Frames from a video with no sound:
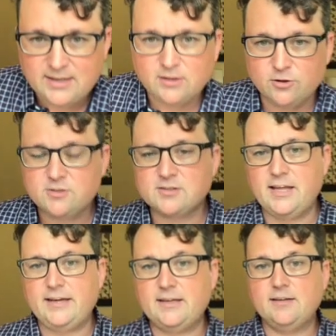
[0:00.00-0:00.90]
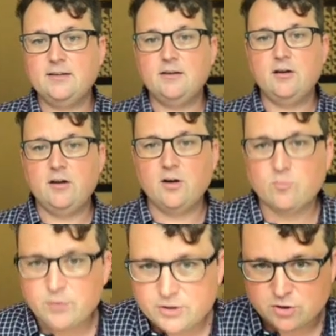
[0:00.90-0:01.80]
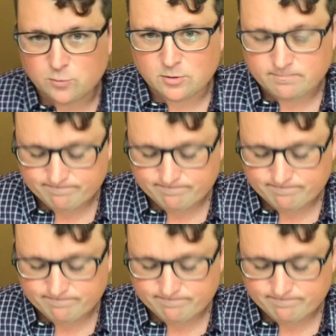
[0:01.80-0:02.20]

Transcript: It looks like a ritual.